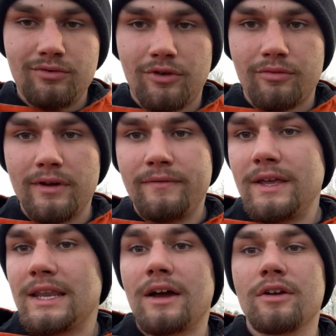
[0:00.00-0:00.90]
to 3
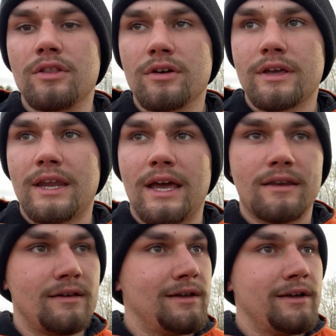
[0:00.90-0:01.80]
feet, now you're looking
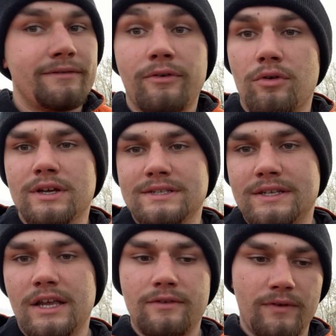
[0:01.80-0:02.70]
at 4 to
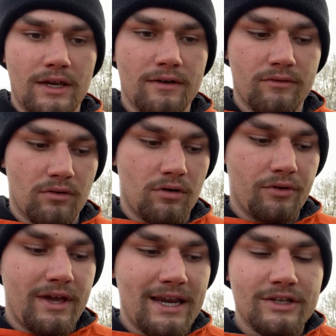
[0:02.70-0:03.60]
6 feet of
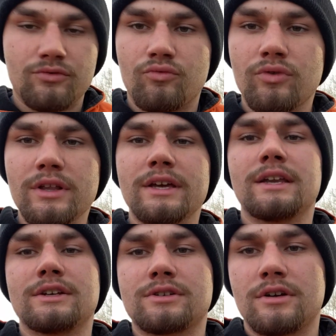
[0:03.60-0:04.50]
growth, and it's really going
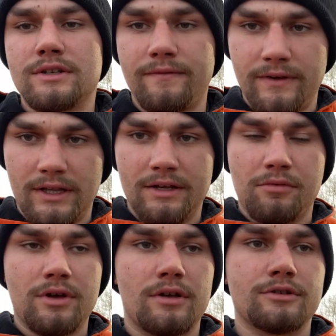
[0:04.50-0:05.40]
to start to fill in
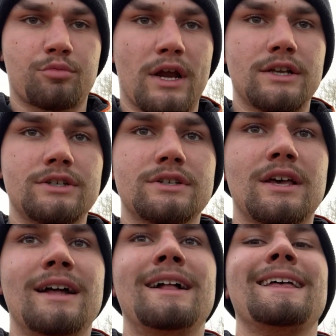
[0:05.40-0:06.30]
with all those branches.
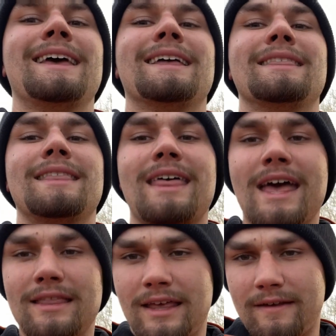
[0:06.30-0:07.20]
And
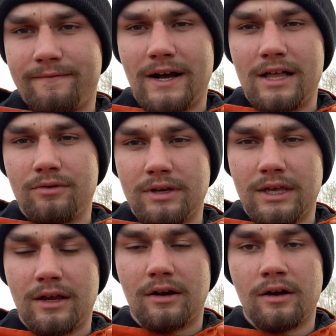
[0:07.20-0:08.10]
then that following
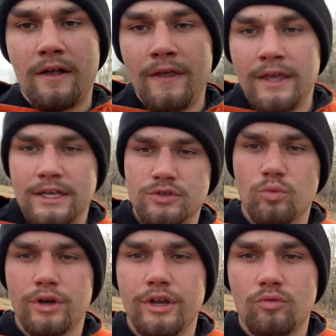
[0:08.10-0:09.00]
year is
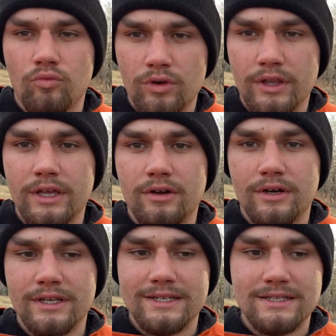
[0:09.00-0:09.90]
where you're really
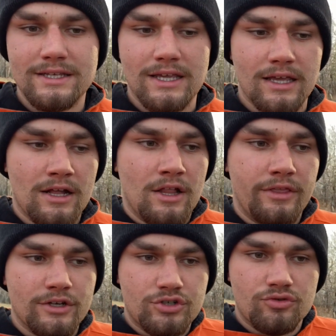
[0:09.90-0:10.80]
going to see
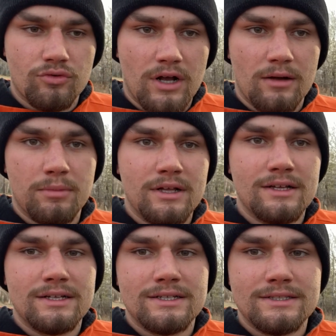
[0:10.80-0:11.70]
the shrub
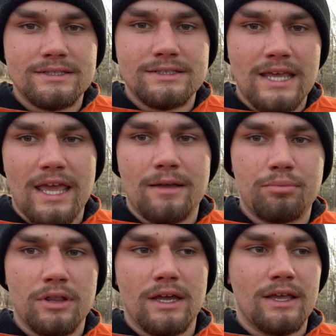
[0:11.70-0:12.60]
take
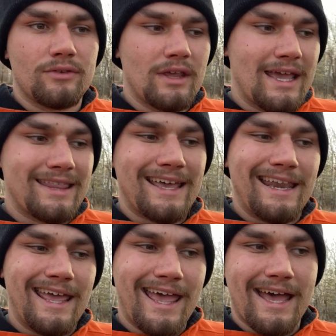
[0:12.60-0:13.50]
place and that
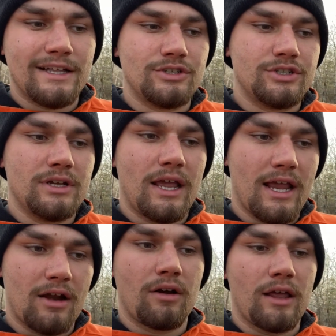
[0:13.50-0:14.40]
hedge
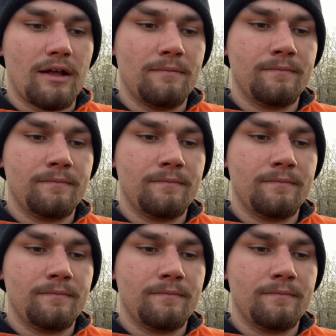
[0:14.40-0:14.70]
area.